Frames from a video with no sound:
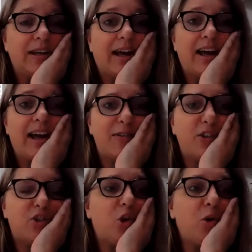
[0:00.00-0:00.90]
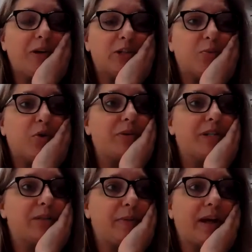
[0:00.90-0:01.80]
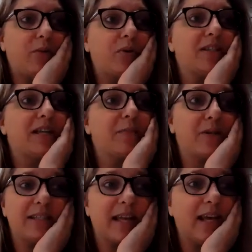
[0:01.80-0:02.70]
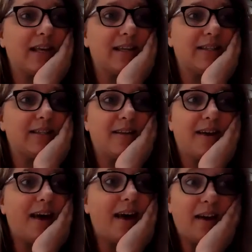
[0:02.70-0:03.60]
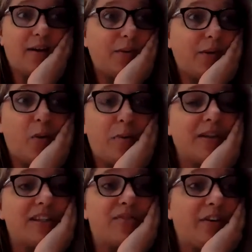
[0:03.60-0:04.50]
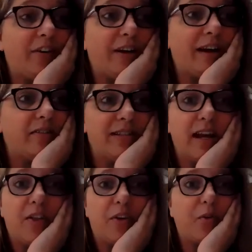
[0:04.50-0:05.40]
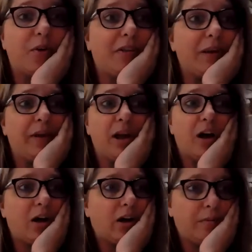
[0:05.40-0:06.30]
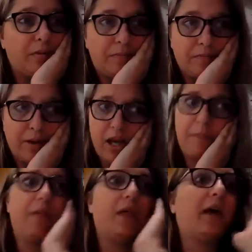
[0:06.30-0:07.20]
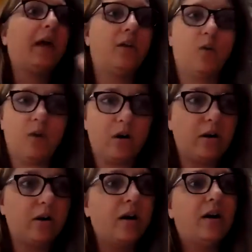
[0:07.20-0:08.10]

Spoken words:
I have so much more respect when someone says, I don't know, but let's figure it out together, or let me call my upline, or